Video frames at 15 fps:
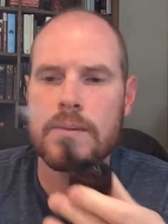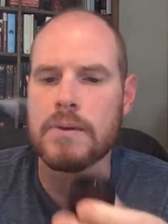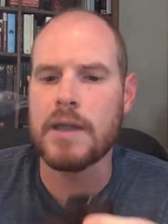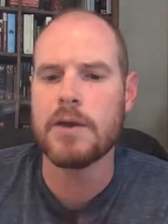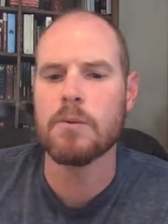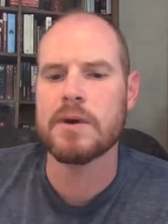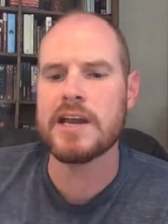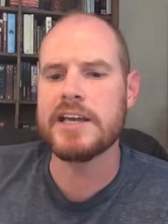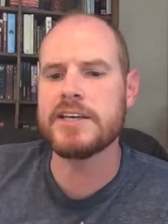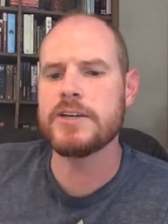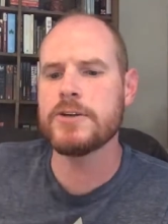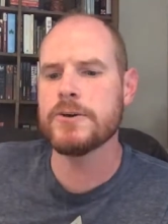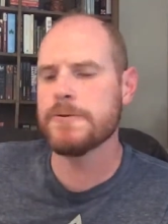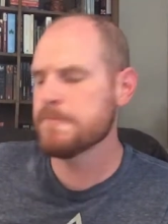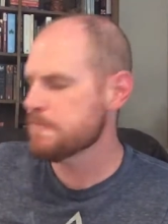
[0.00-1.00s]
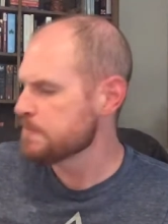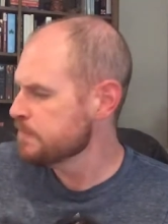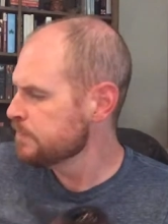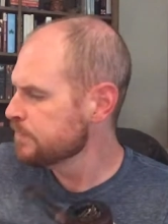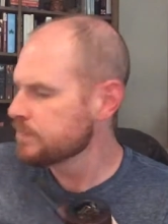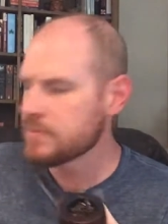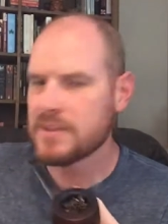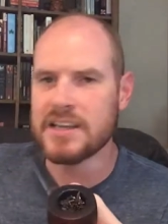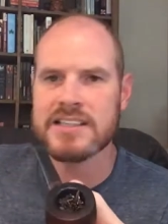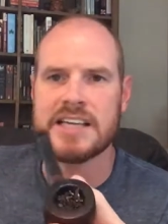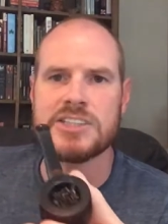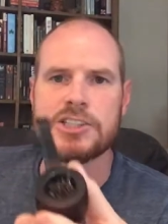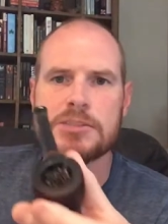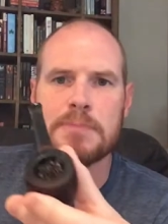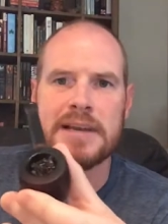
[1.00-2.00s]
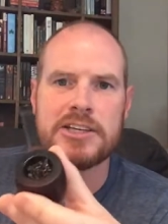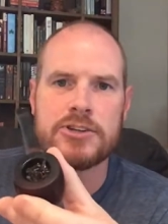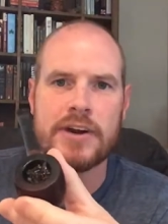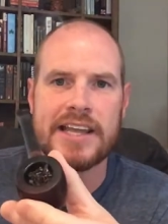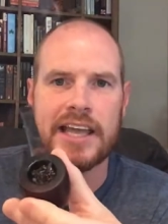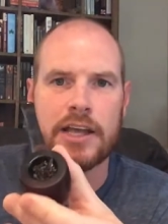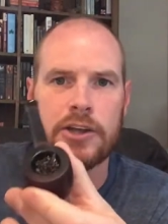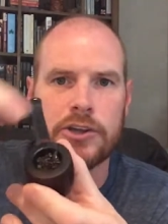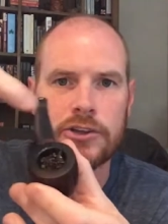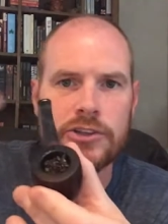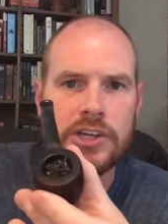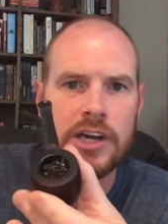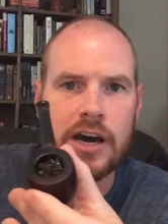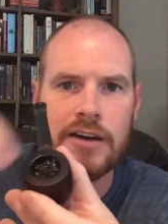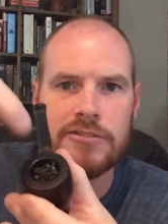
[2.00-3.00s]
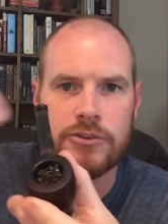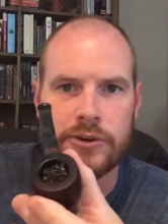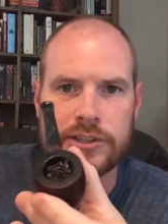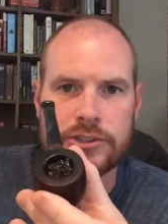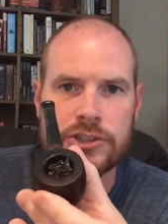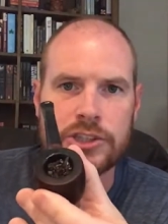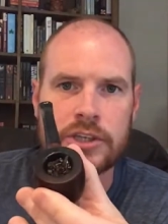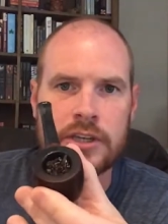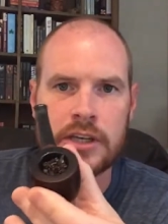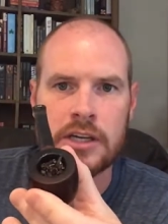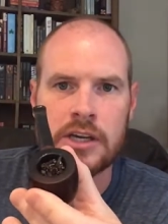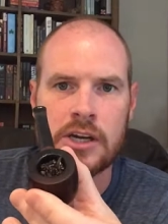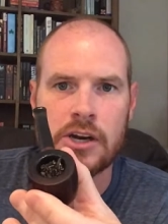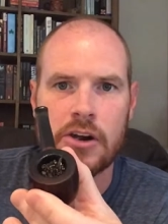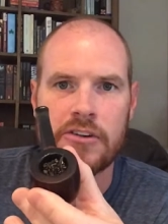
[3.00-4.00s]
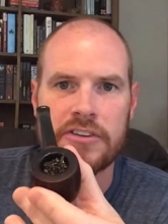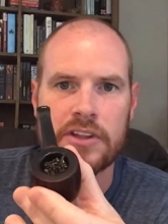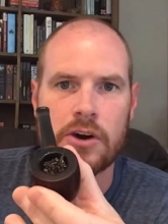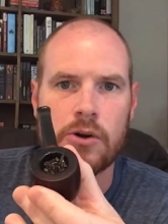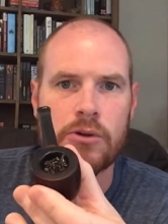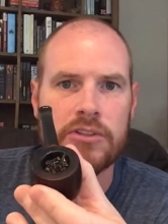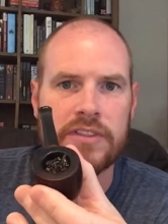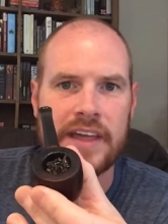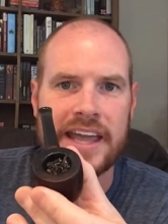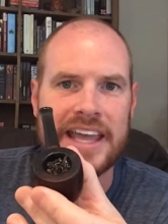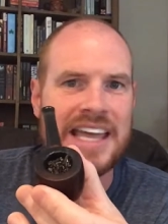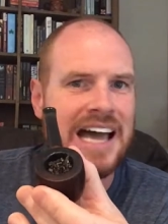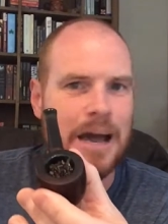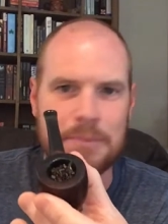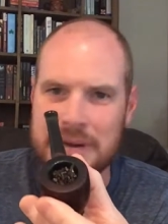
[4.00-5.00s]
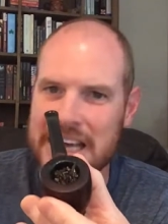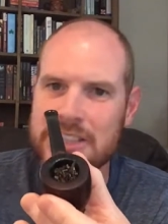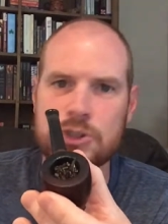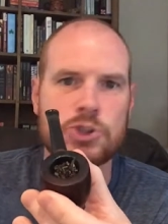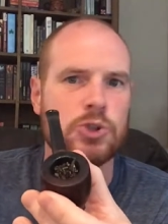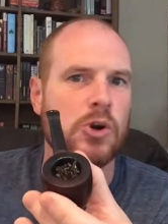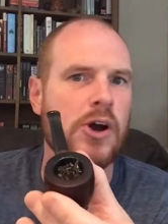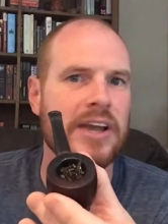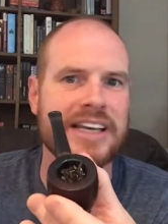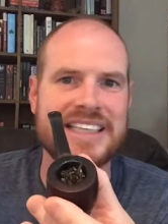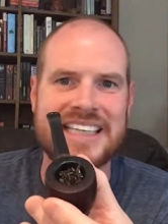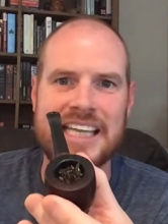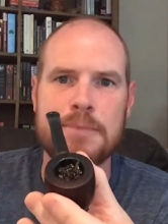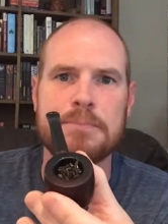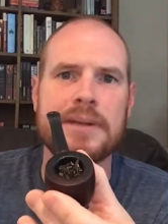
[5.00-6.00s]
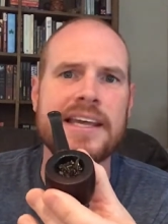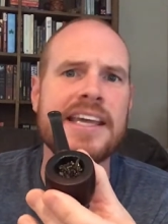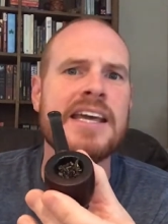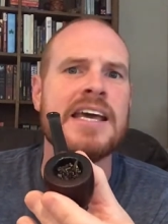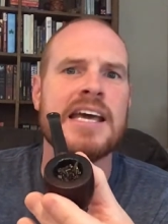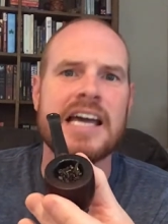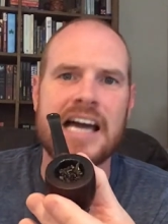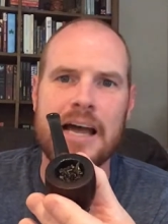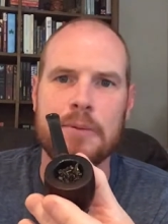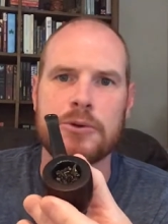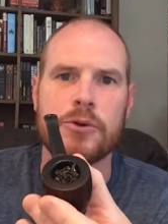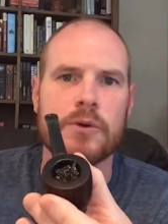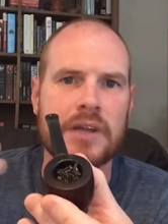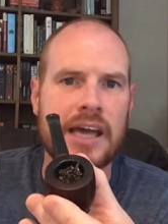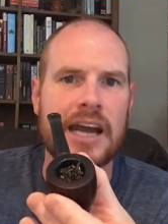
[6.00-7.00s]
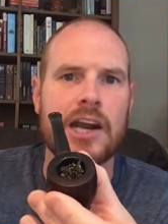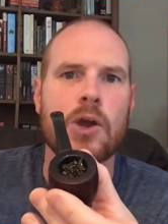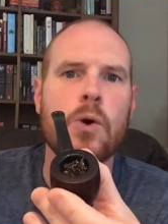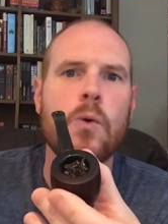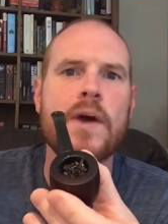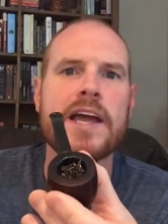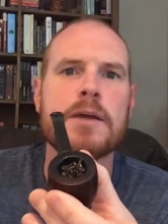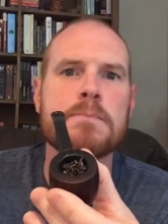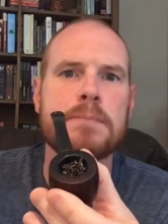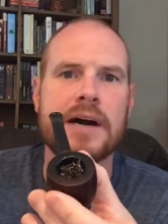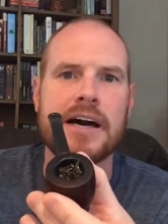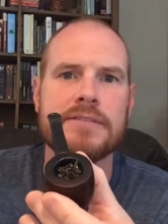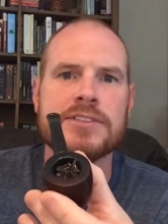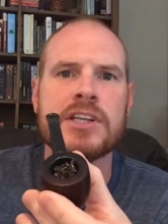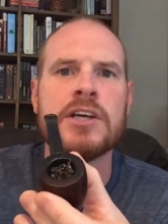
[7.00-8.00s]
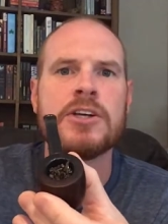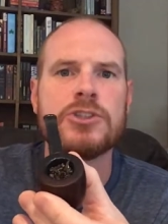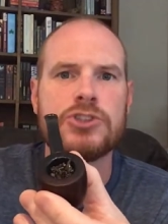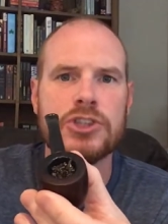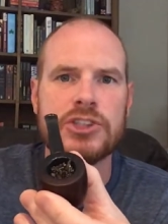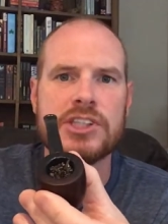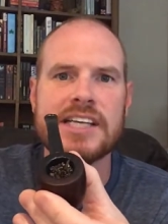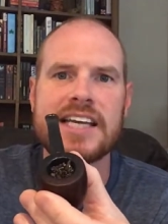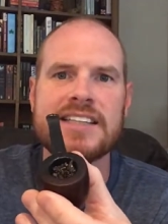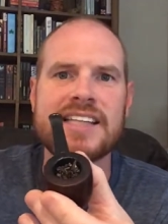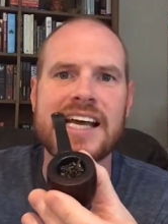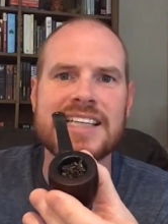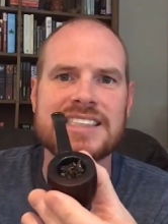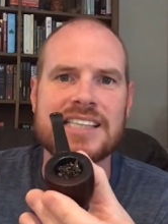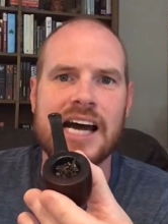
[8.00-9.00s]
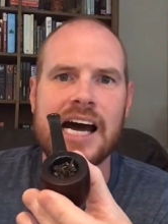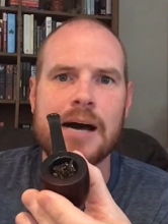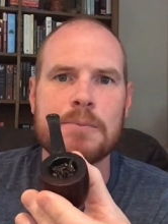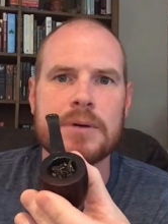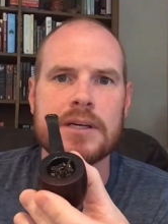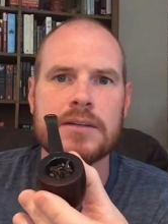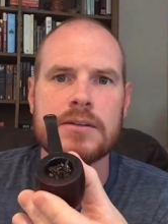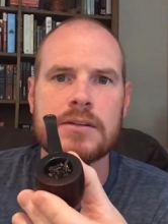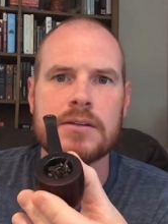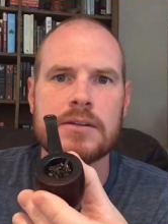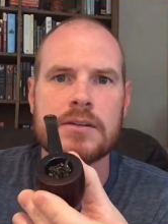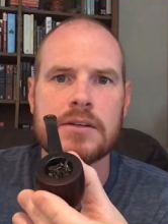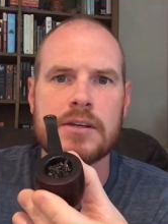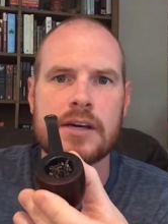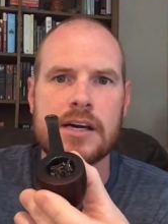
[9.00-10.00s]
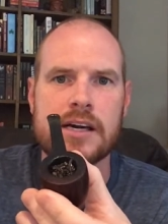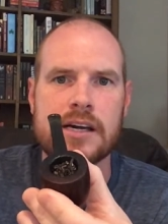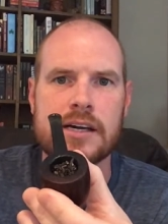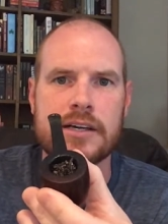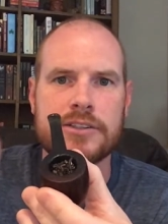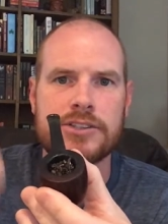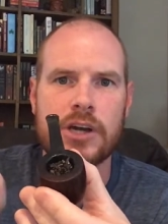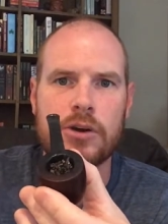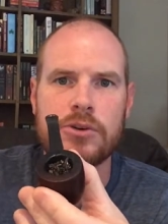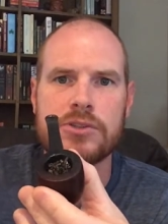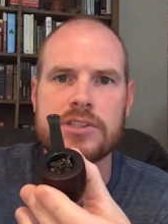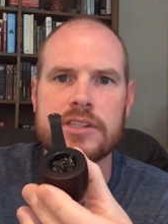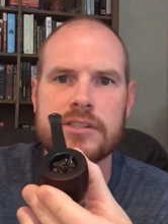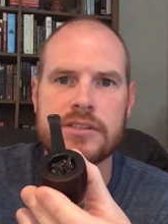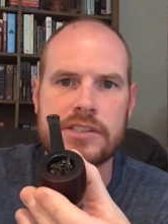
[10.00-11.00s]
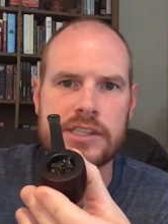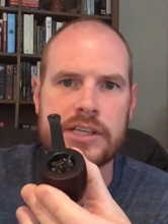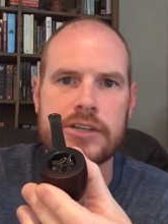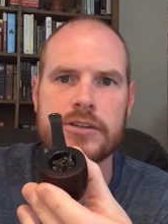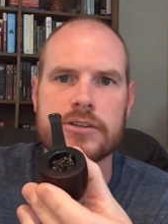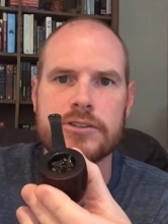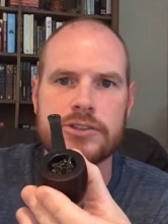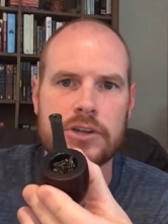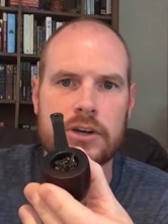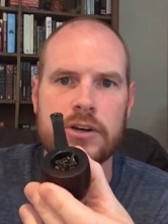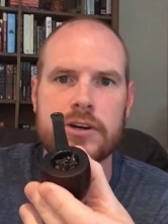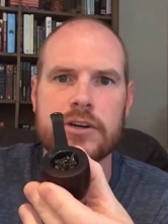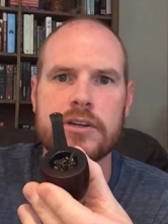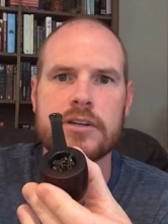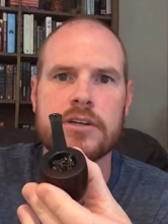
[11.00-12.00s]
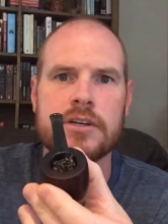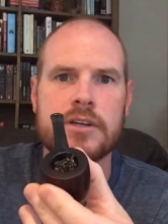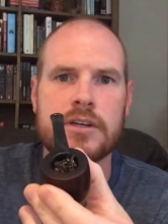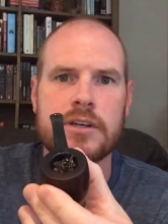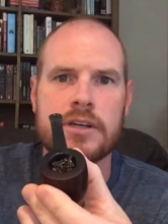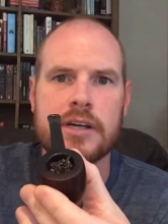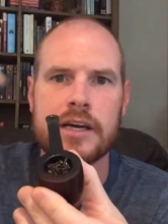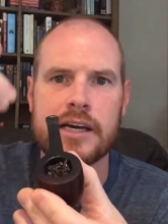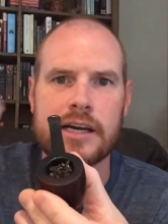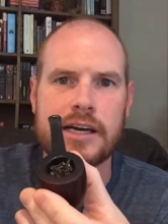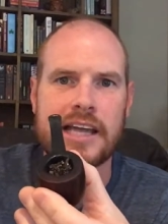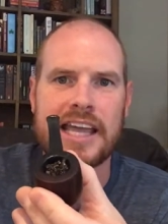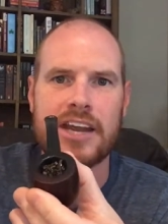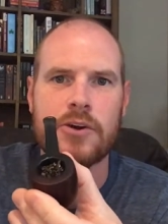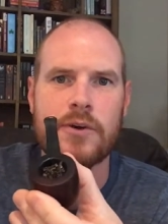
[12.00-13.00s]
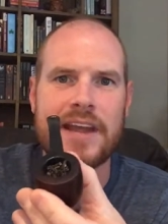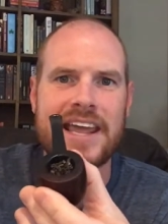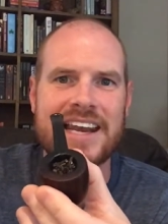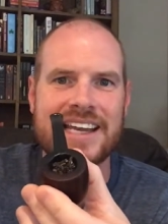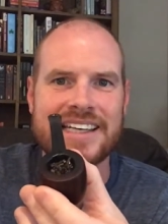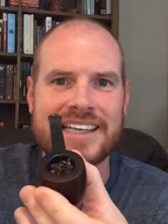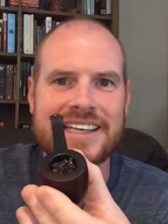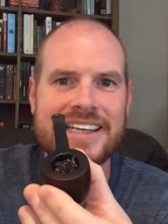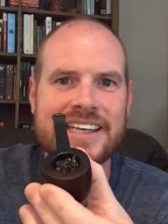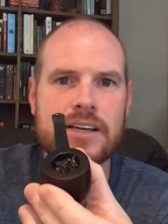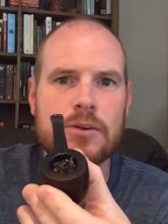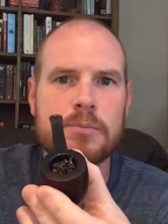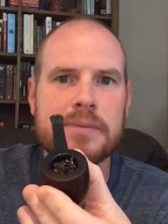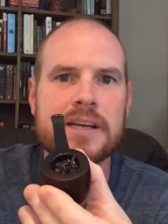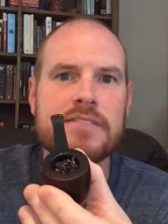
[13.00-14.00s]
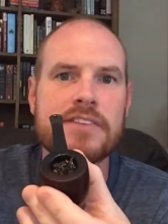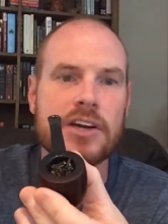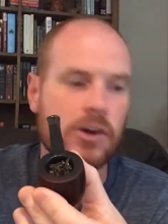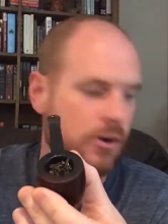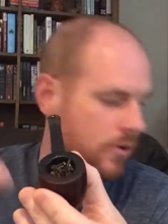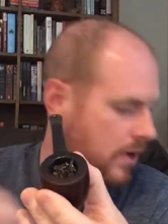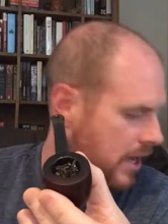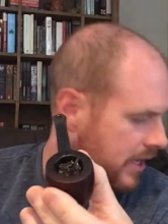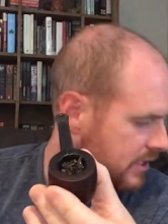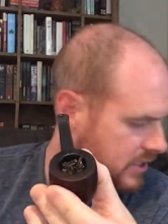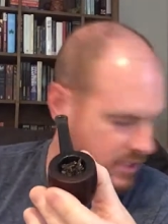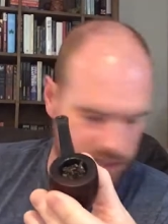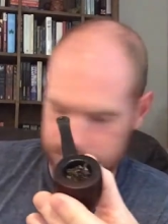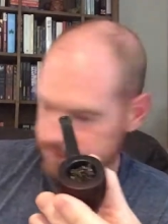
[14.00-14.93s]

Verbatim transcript: And what I do is I just make sure I get good coverage over the whole thing. I'm not drawing deeply. I'm doing kind of quick puffs just to get that top toasted, seared, charred, and create a little bit of a crust